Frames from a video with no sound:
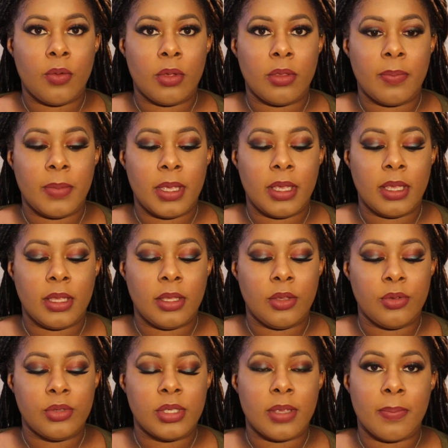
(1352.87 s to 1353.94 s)
with me
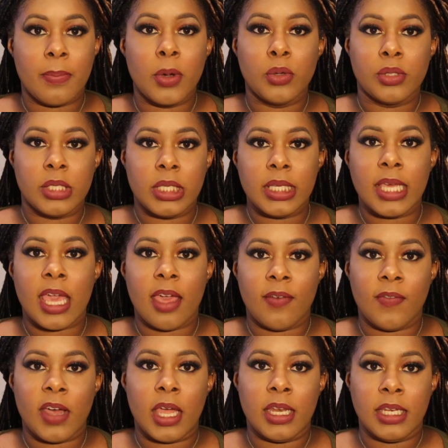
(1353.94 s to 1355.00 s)
using mostly
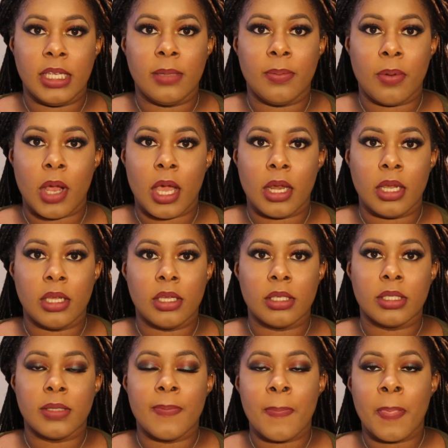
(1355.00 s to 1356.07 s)
Kat Von D
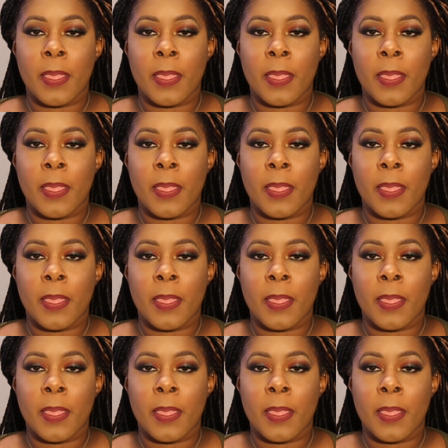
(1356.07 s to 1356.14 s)
products.